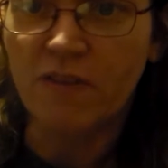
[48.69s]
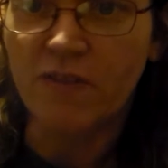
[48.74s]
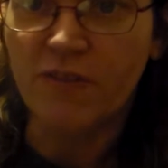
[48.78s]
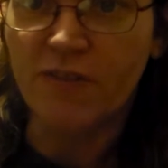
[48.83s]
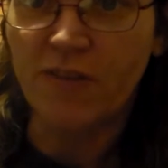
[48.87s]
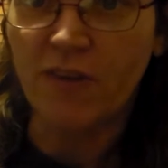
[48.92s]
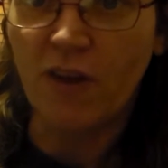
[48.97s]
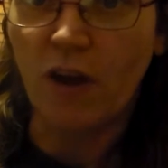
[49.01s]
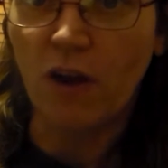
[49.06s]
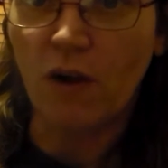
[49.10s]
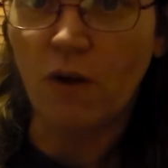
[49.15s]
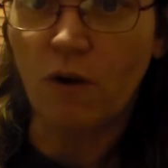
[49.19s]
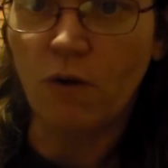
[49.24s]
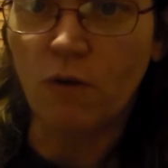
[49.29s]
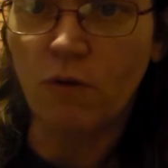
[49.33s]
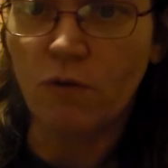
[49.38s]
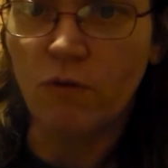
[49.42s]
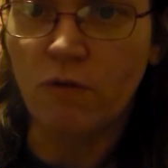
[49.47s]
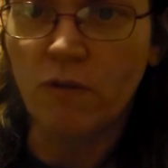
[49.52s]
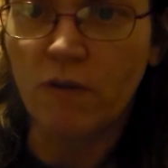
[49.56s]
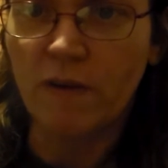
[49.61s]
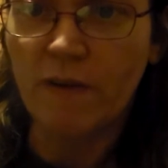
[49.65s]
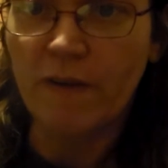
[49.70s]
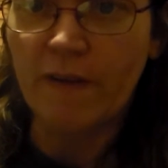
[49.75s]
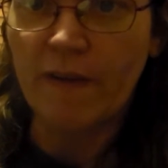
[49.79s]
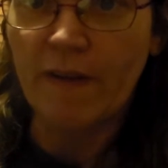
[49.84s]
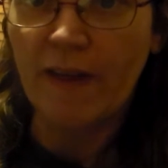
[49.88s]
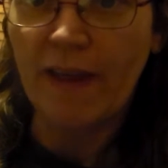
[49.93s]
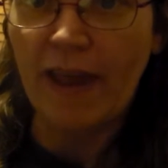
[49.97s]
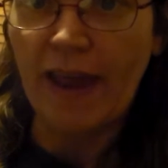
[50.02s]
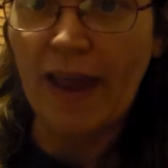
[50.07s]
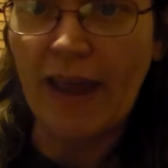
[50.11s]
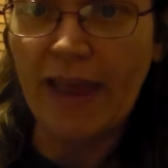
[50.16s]
So,
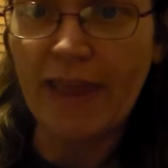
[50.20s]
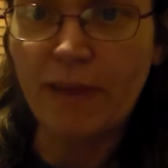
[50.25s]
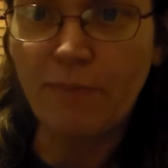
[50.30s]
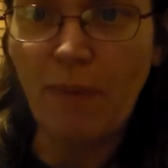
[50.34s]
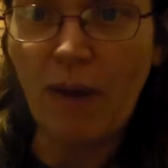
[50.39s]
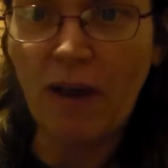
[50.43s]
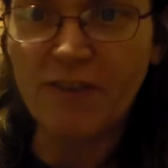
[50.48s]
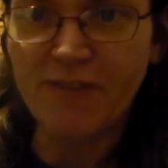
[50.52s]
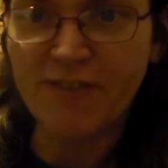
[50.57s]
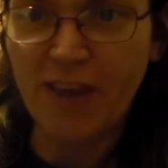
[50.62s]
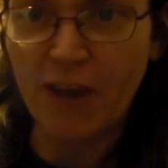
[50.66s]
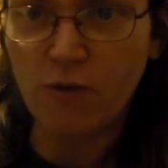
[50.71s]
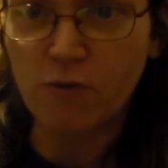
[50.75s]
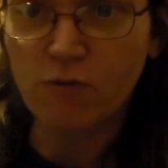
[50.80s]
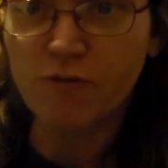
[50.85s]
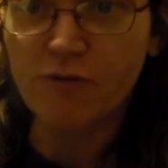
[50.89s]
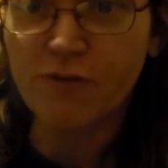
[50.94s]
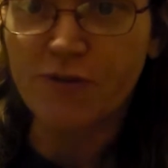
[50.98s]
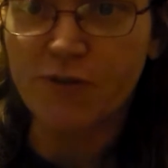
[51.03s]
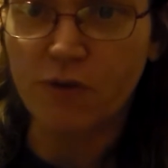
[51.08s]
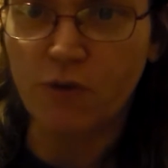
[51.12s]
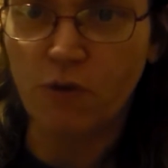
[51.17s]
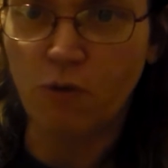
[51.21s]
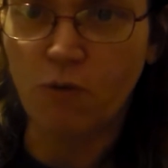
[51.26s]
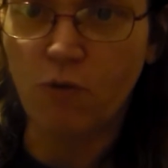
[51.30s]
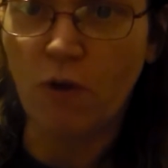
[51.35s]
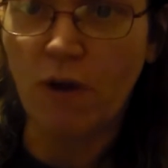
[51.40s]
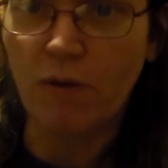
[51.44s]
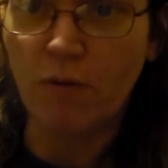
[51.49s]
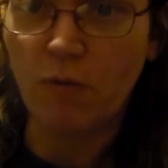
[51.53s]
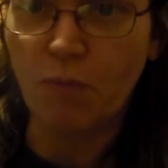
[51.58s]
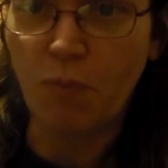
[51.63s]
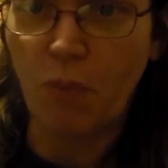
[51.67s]
and about Seller
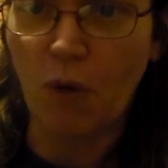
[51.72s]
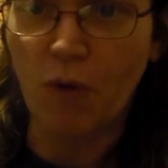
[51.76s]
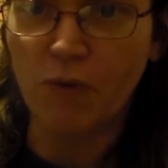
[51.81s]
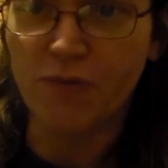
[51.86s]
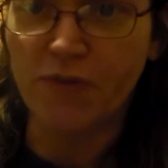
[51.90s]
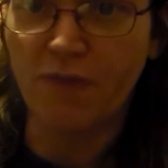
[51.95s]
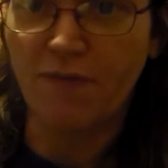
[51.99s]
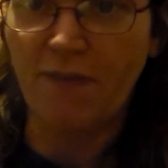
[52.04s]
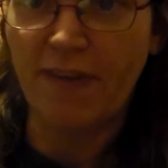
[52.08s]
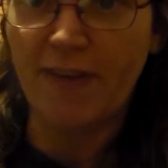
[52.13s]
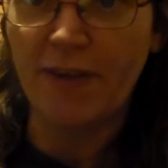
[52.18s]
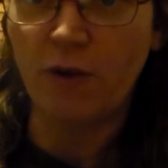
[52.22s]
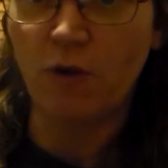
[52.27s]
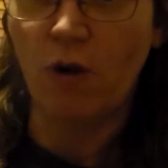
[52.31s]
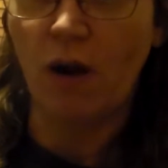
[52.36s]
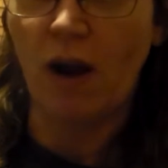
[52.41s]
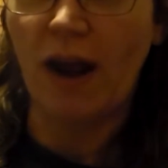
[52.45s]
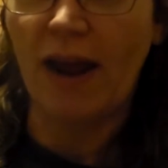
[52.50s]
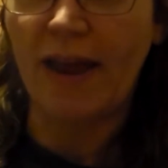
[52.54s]
School, I will post a video.